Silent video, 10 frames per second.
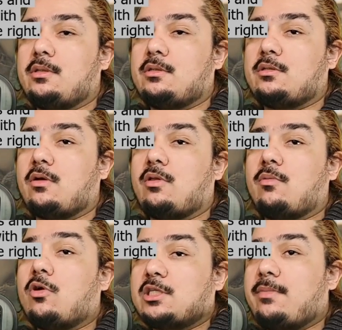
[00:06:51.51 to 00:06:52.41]
So the
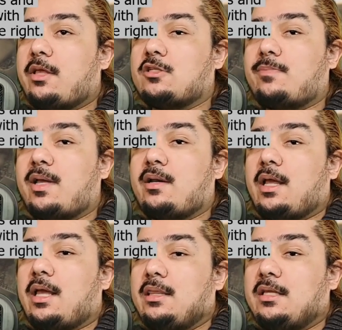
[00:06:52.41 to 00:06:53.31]
more time that you spend
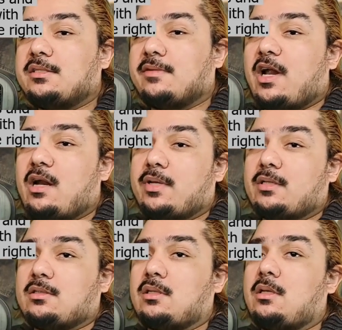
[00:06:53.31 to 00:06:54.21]
in these
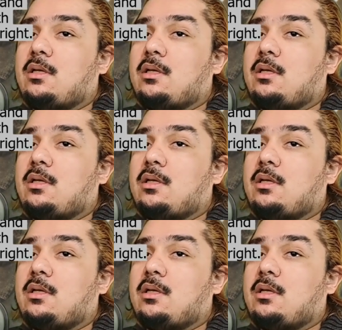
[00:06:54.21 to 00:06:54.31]
environments,